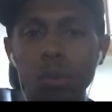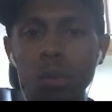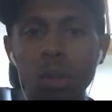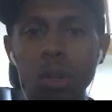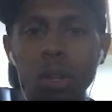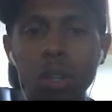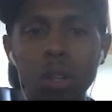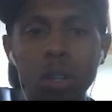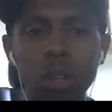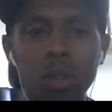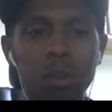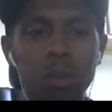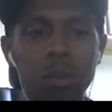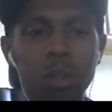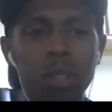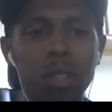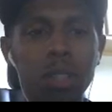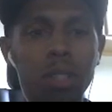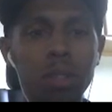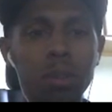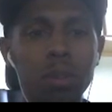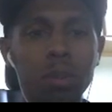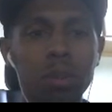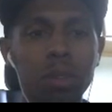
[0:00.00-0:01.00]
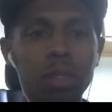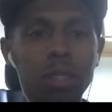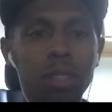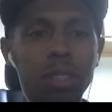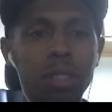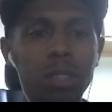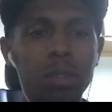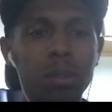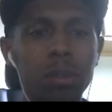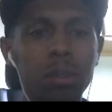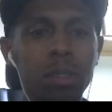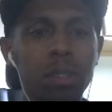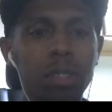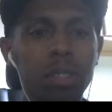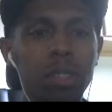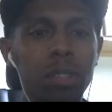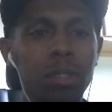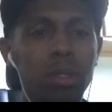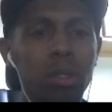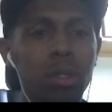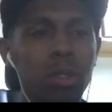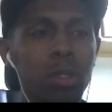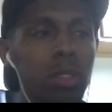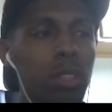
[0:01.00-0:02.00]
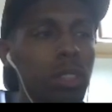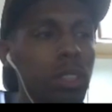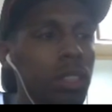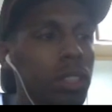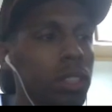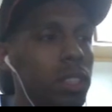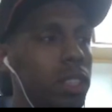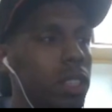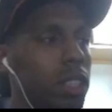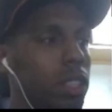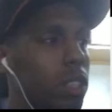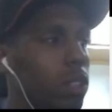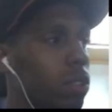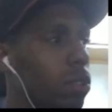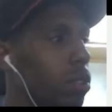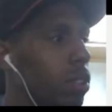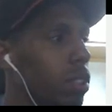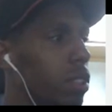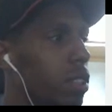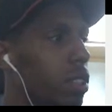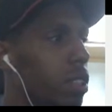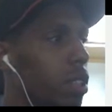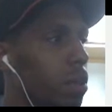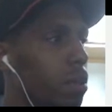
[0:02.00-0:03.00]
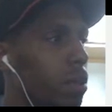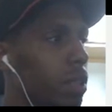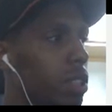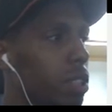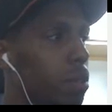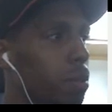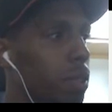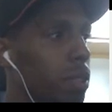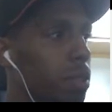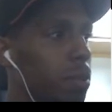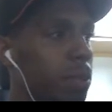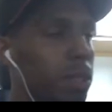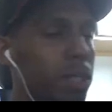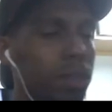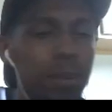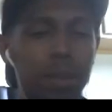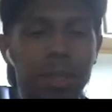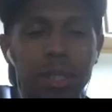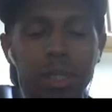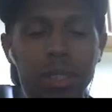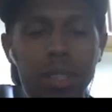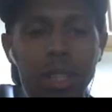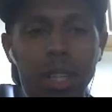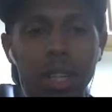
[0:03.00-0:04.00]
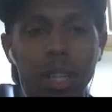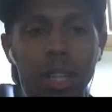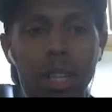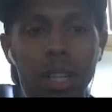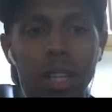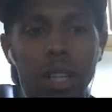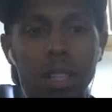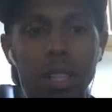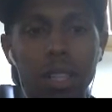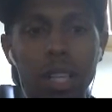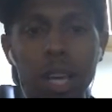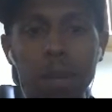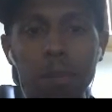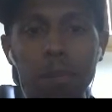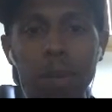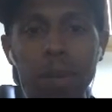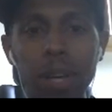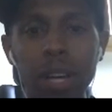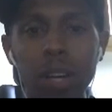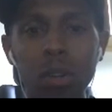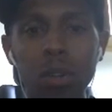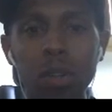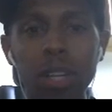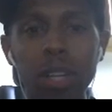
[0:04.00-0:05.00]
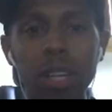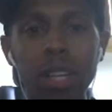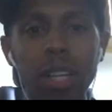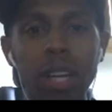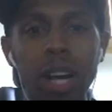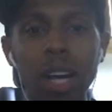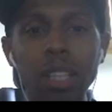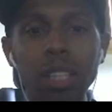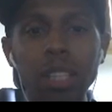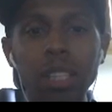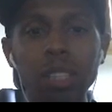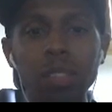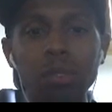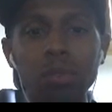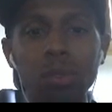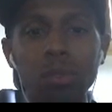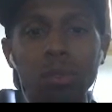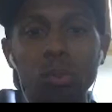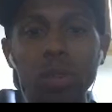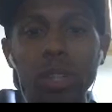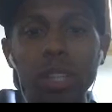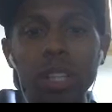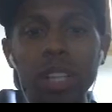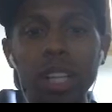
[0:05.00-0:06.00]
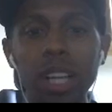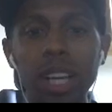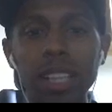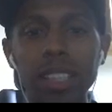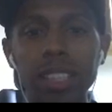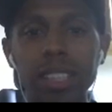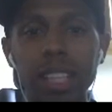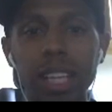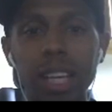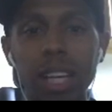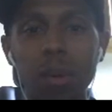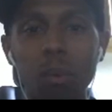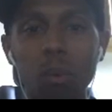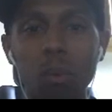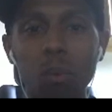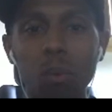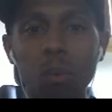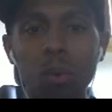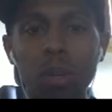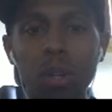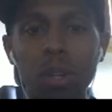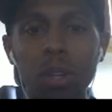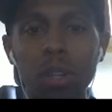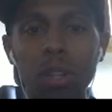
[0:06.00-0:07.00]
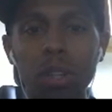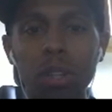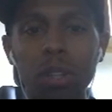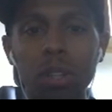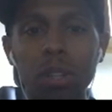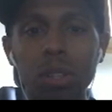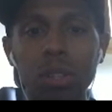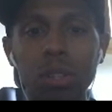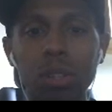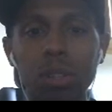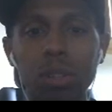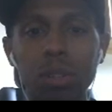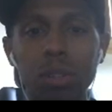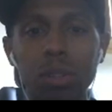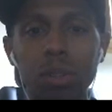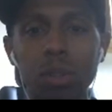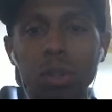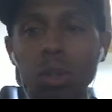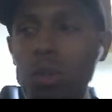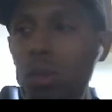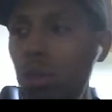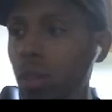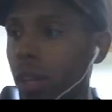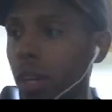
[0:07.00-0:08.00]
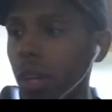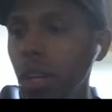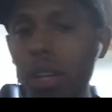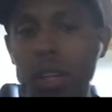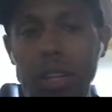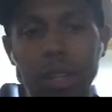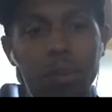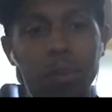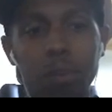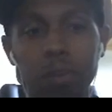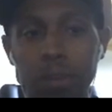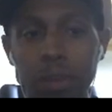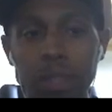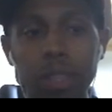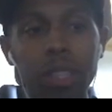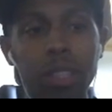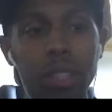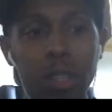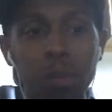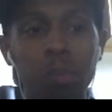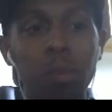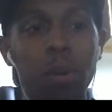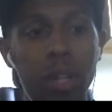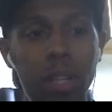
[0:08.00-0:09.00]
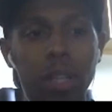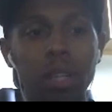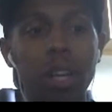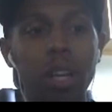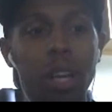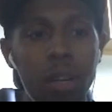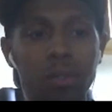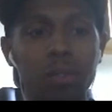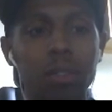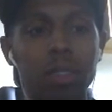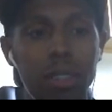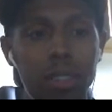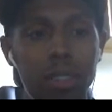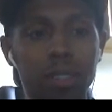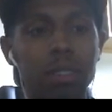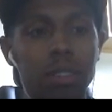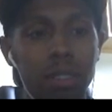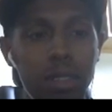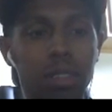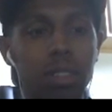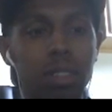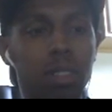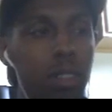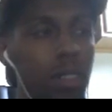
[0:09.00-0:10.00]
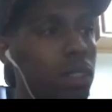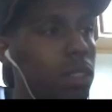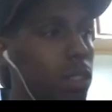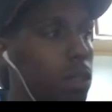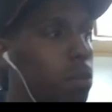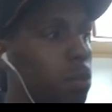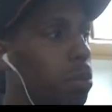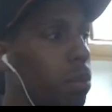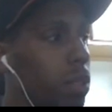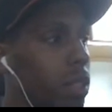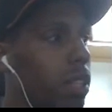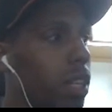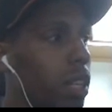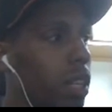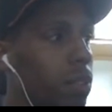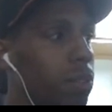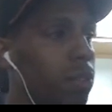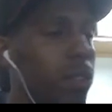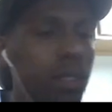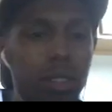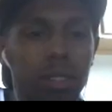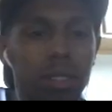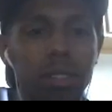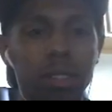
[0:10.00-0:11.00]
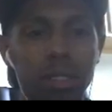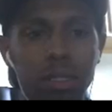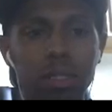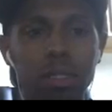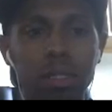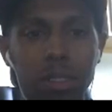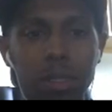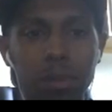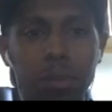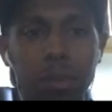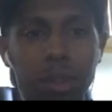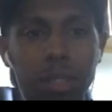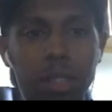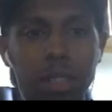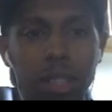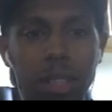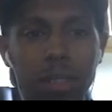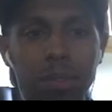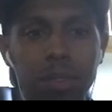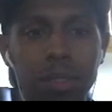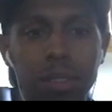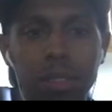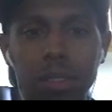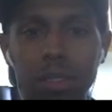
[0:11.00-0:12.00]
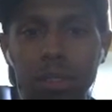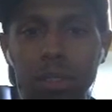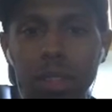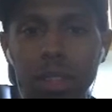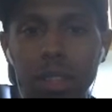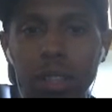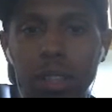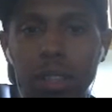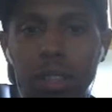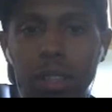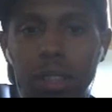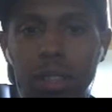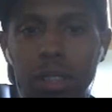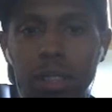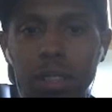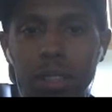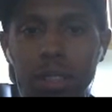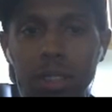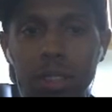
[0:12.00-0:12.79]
Whoa, whoa, whoa, whoa! Hold on a second. Hold on a second. Pause. Pause. Pause. Pause. That bad. Okay, I didn't even realize that. Whoa. Okay, man, you're putting effort. You're putting effort. You're putting effort. Okay, I uh, see.